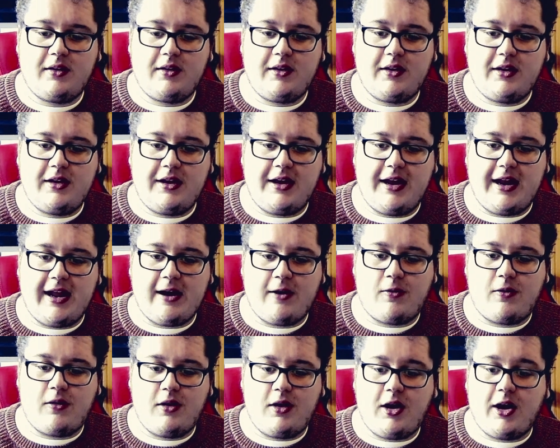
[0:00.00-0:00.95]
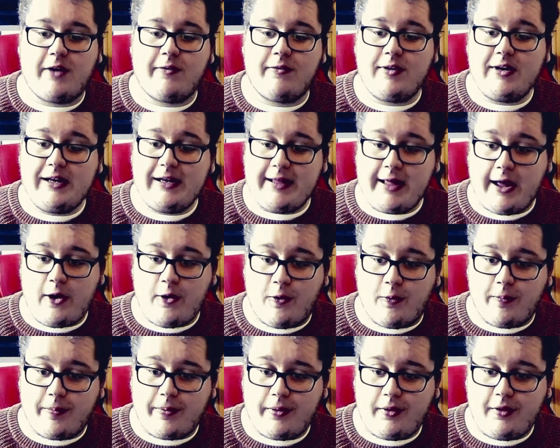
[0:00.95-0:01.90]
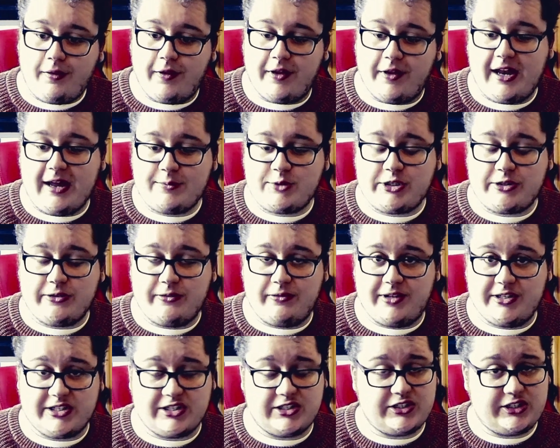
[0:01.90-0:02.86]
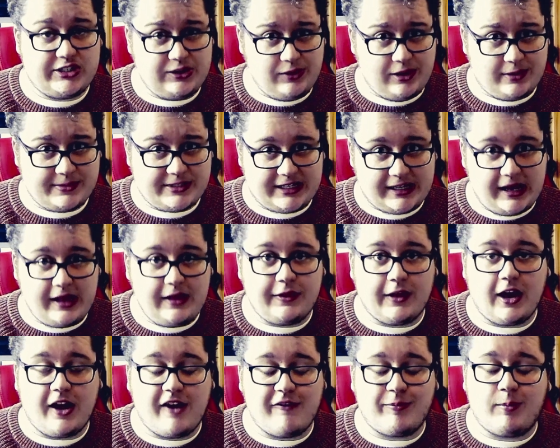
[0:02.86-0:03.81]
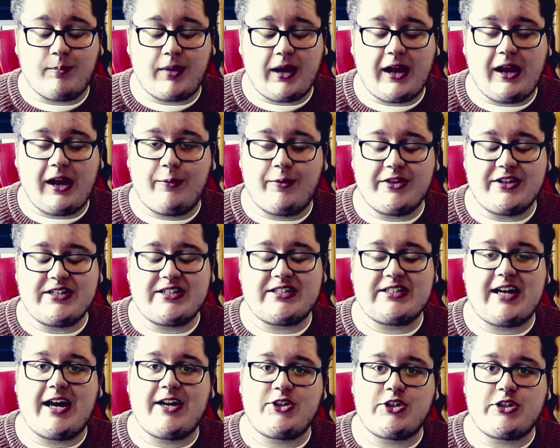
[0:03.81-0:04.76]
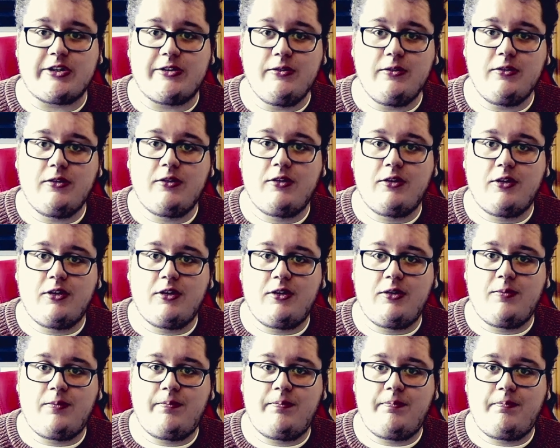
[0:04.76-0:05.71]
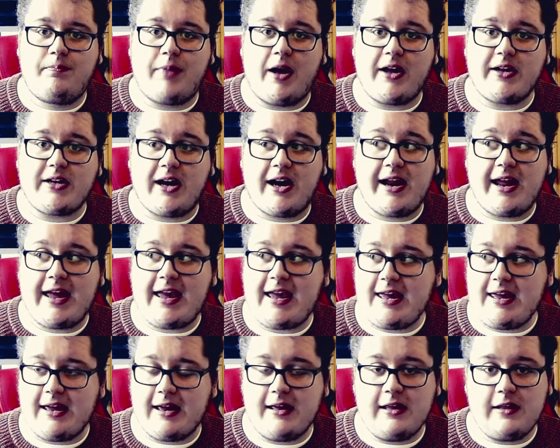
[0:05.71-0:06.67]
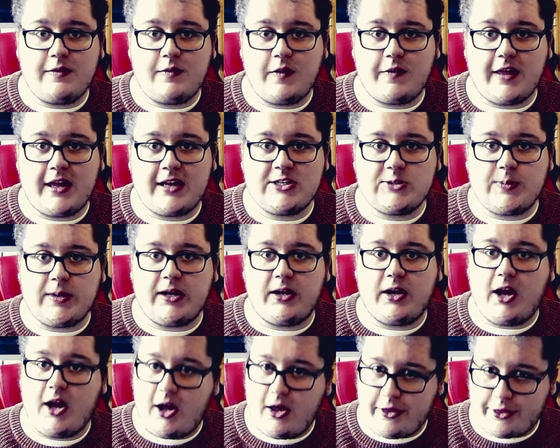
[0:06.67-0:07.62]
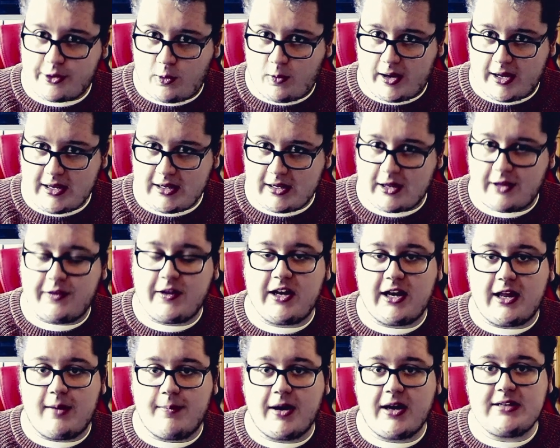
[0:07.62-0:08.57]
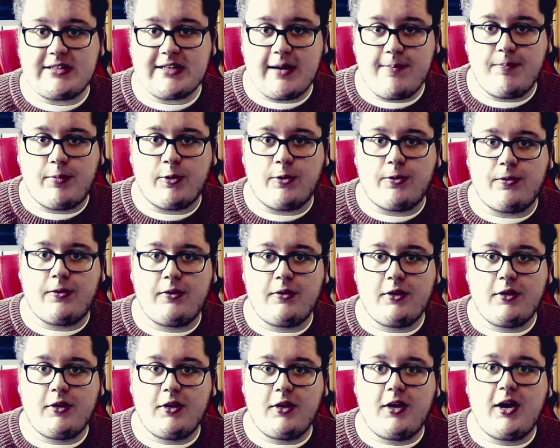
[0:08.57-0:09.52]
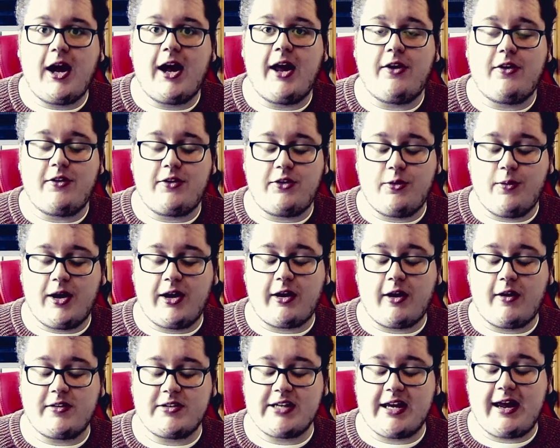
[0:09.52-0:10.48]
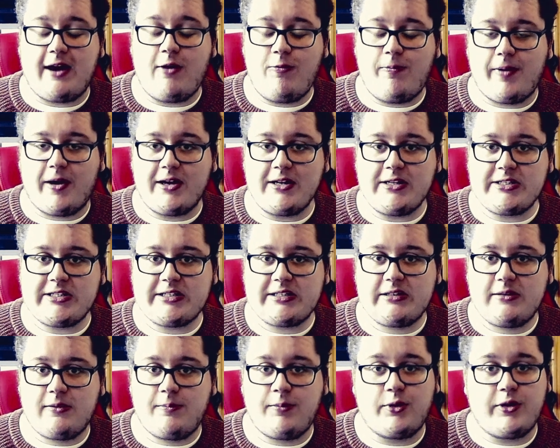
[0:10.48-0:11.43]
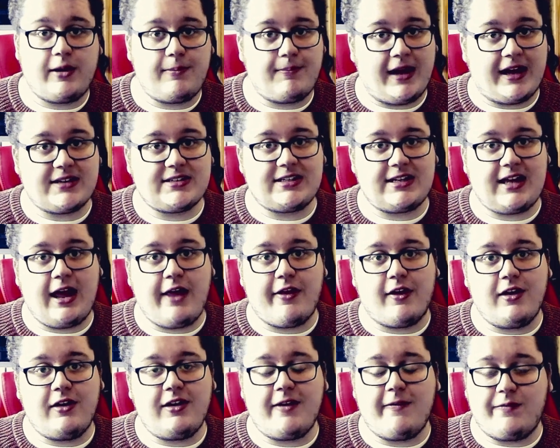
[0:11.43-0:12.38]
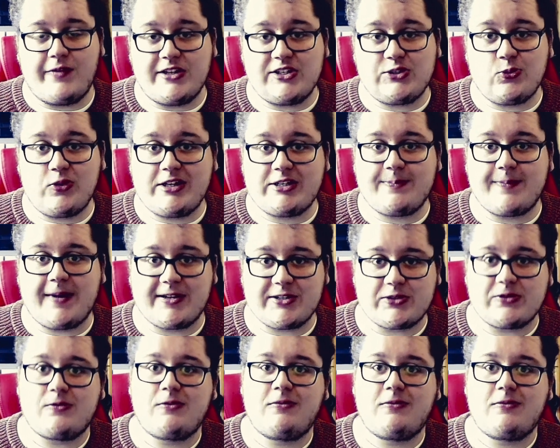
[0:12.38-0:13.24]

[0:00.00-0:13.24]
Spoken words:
Now, I really hope that Neptune isn't too upset that I've been playing with this statue, but I hear that there has been an earthquake at the nearby temple, and you are going to help us put it back together in this week's puzzle.